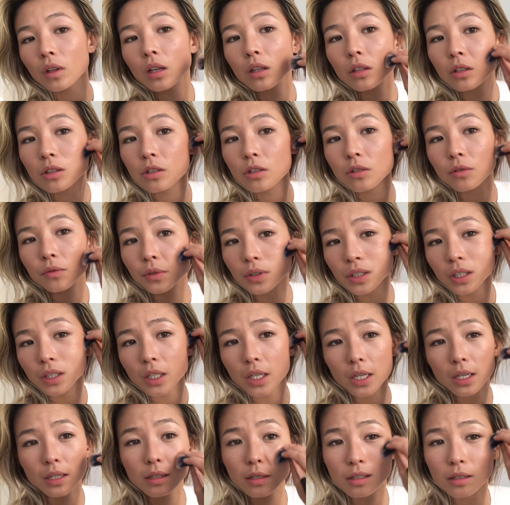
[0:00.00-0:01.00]
just
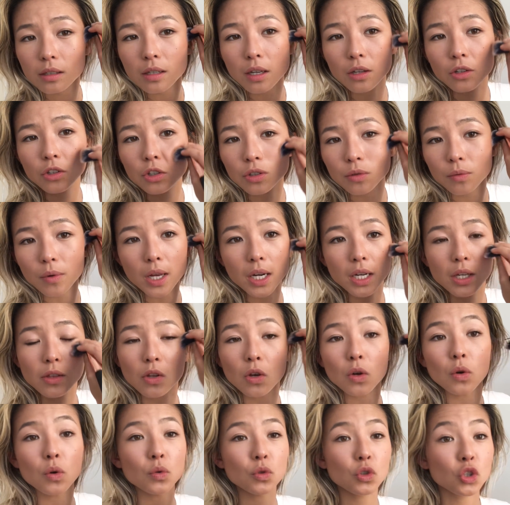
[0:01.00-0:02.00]
really accentuating
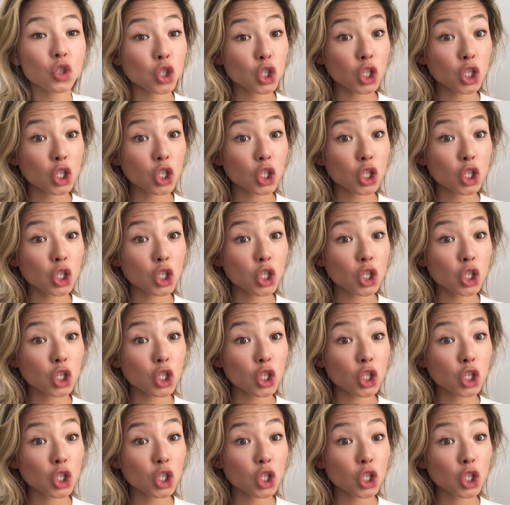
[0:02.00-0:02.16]
those